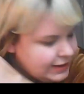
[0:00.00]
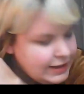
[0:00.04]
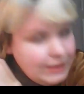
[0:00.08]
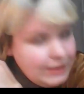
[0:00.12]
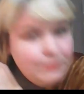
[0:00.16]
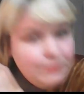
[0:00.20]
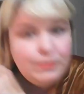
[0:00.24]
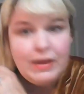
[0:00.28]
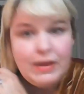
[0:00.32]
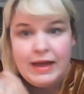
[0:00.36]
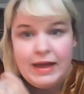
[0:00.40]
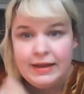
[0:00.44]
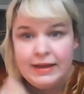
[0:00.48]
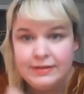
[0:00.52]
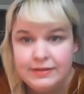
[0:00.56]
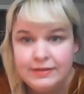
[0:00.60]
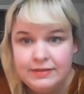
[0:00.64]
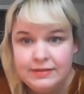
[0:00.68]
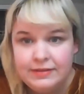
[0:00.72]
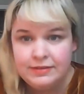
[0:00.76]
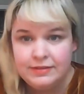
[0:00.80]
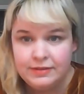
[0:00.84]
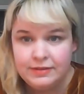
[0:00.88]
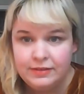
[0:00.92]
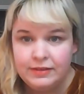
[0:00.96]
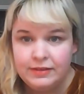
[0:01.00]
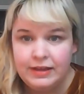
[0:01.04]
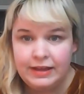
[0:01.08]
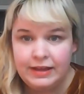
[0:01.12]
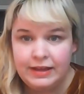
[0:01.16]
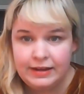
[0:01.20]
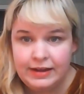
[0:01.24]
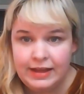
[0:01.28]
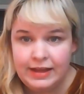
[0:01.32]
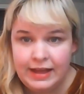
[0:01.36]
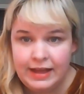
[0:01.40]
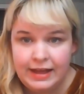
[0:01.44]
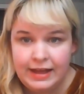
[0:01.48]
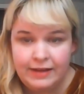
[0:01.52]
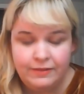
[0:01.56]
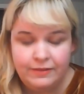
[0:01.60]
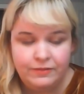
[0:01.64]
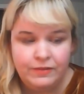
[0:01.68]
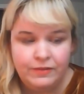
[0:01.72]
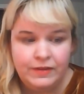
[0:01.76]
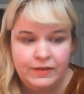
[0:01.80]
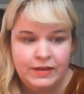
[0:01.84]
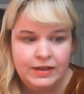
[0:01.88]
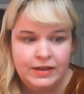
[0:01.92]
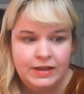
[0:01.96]
impact and still kind of
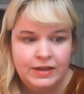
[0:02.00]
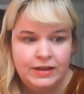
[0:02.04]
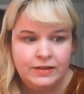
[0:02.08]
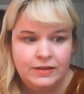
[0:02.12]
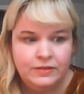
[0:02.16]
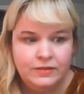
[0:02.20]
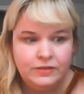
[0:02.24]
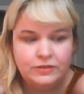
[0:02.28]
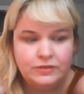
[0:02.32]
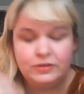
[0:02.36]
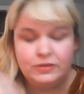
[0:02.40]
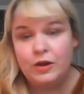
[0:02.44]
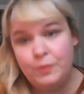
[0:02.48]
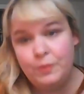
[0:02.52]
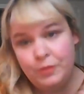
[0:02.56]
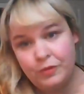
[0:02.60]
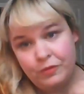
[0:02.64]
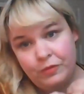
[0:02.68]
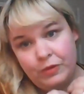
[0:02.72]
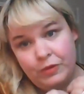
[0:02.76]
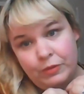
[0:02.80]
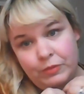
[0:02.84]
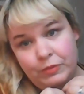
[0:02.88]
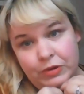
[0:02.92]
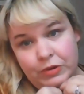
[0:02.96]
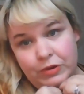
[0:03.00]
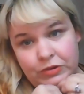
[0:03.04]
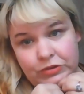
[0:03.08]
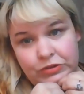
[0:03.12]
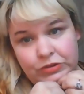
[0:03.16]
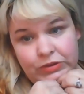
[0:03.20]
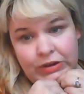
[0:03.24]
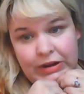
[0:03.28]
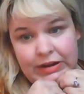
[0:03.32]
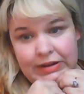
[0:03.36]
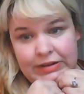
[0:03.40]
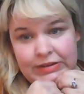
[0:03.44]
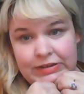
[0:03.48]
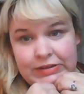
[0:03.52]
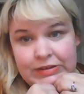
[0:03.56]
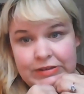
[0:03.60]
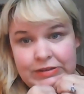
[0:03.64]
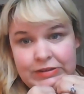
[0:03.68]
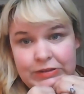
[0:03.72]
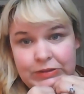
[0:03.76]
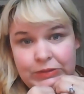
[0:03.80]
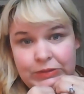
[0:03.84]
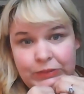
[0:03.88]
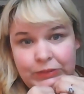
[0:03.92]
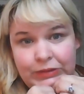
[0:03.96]
have the scope of what we were trying to
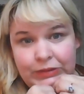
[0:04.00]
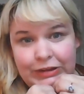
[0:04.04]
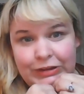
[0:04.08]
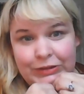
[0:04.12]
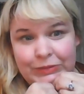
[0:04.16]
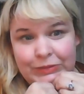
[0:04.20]
do.